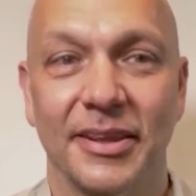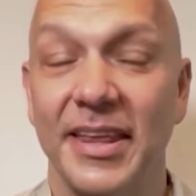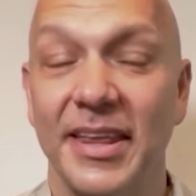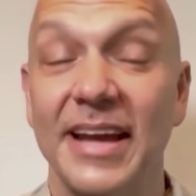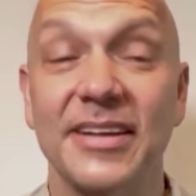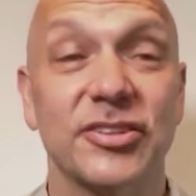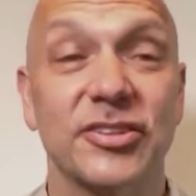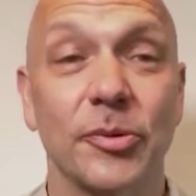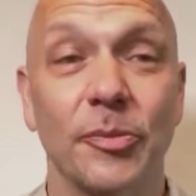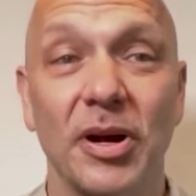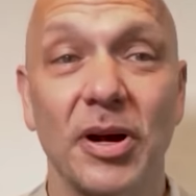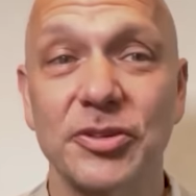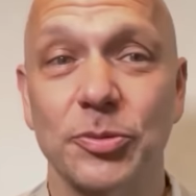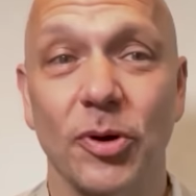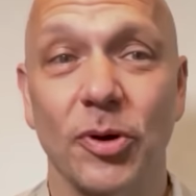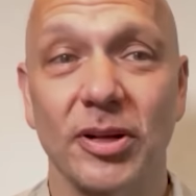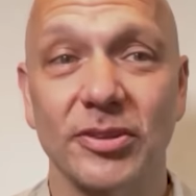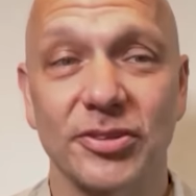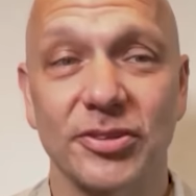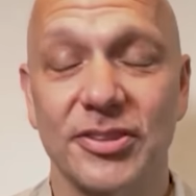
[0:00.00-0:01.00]
Thanks so much,
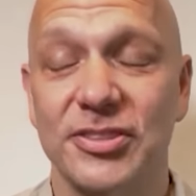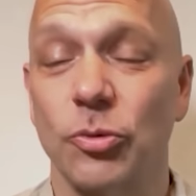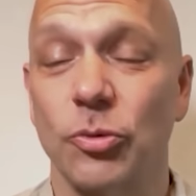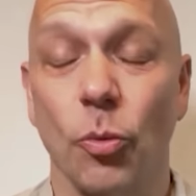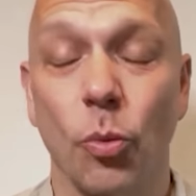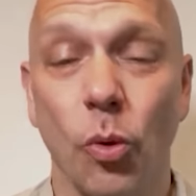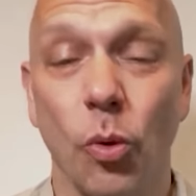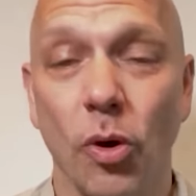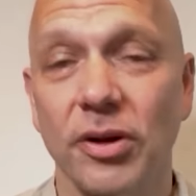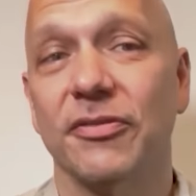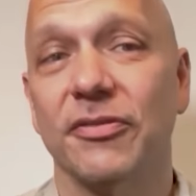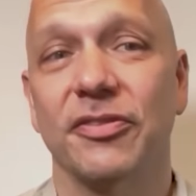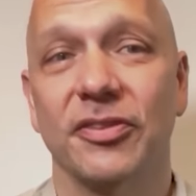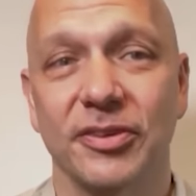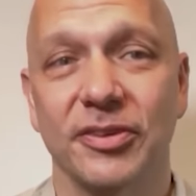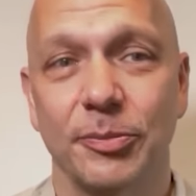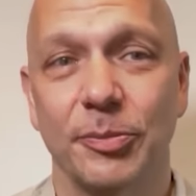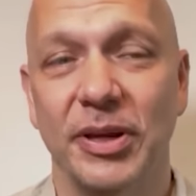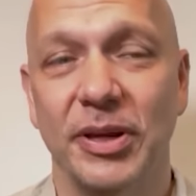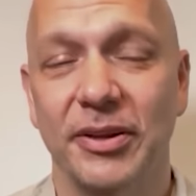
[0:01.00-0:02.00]
Walter. It's
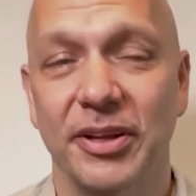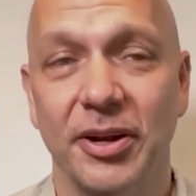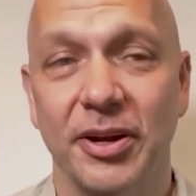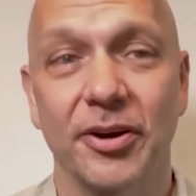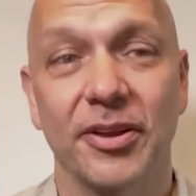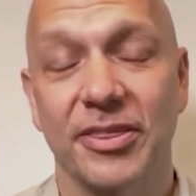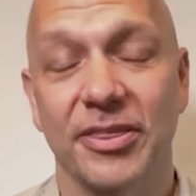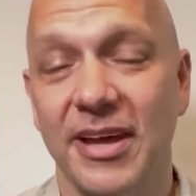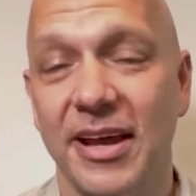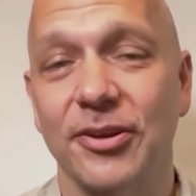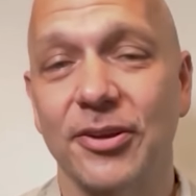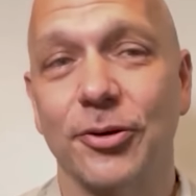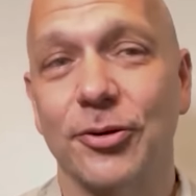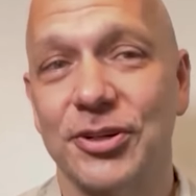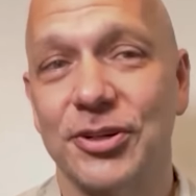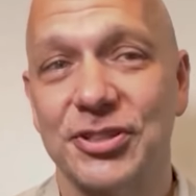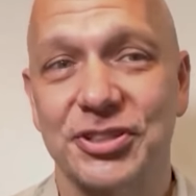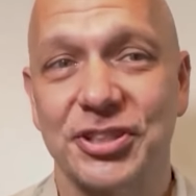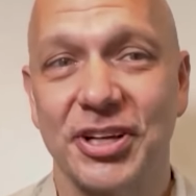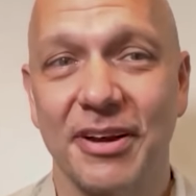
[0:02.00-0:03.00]
wonderful to be here. And thank you,
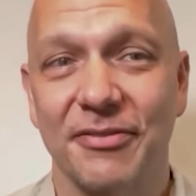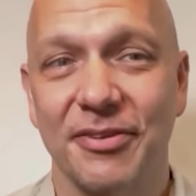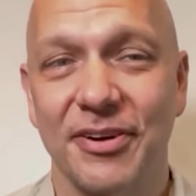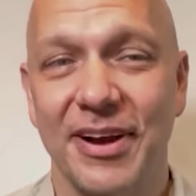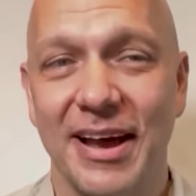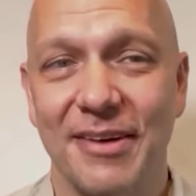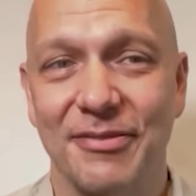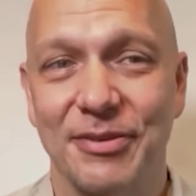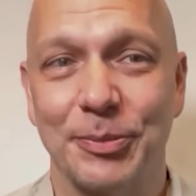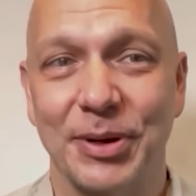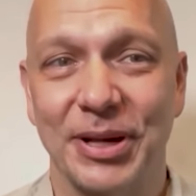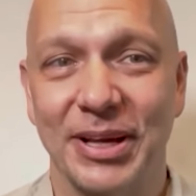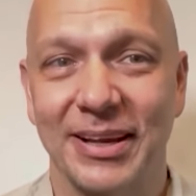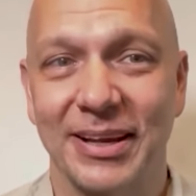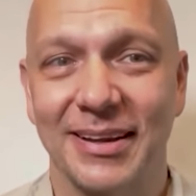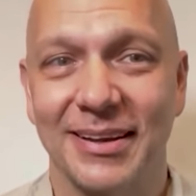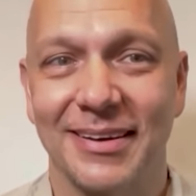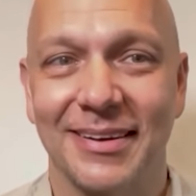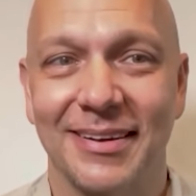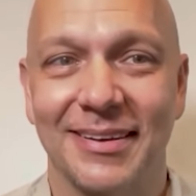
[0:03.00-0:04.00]
Christiane, for having me.
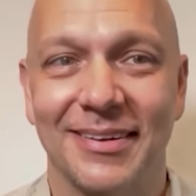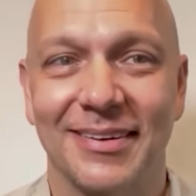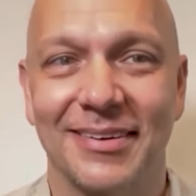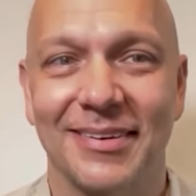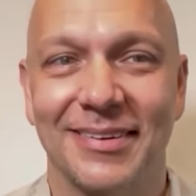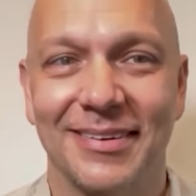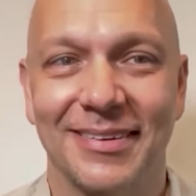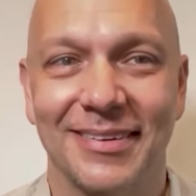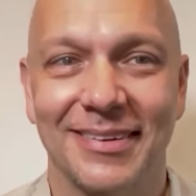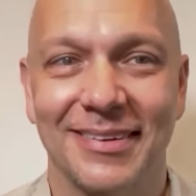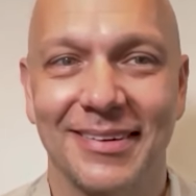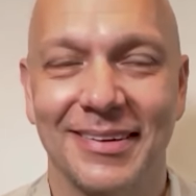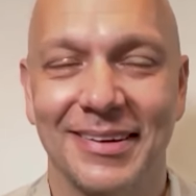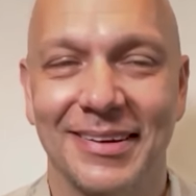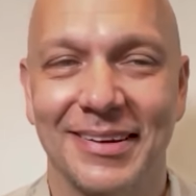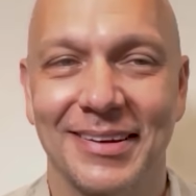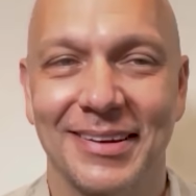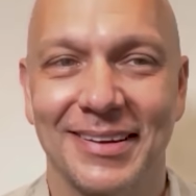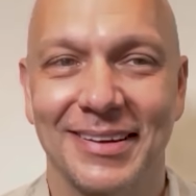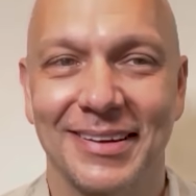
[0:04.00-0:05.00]

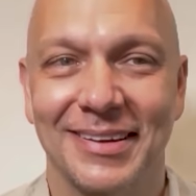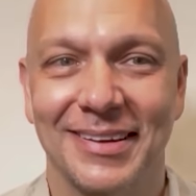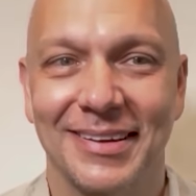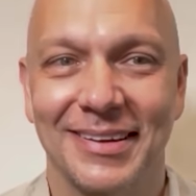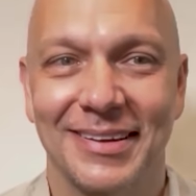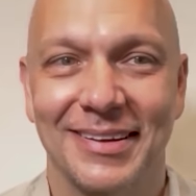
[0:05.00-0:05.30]
You wrote a